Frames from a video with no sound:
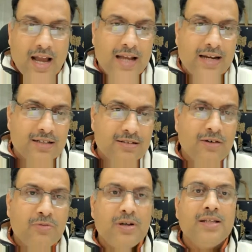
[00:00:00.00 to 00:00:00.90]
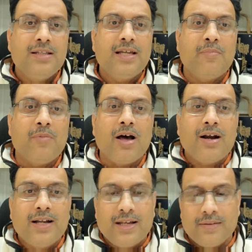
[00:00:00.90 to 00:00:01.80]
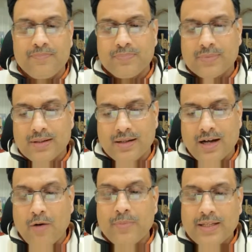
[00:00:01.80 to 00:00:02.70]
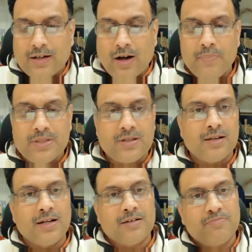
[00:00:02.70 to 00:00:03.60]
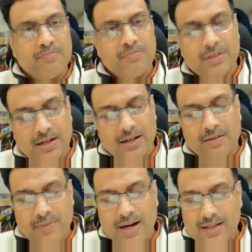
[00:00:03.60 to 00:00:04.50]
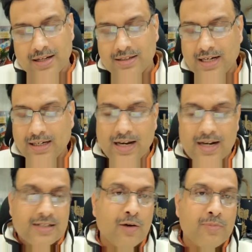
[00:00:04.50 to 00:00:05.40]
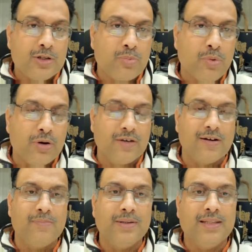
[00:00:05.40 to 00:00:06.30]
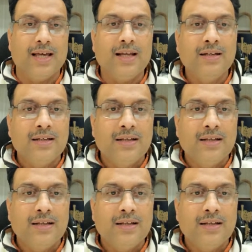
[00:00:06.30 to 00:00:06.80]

And it is not only the mRNA, how many copies are that are made that dictates how much protein will be there.